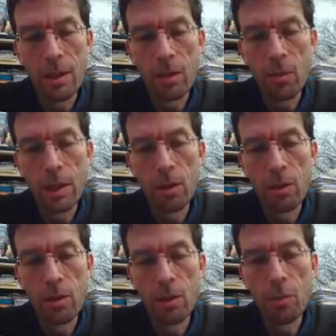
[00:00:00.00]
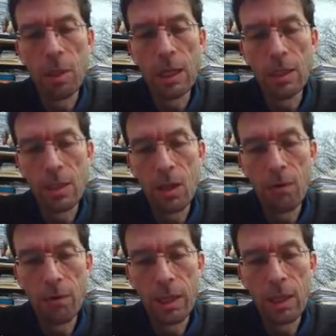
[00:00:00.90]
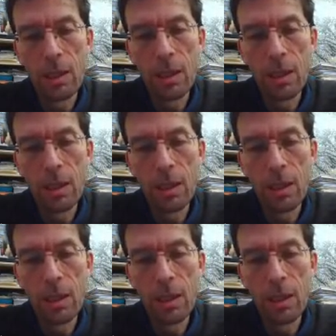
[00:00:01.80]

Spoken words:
there was the big discovery.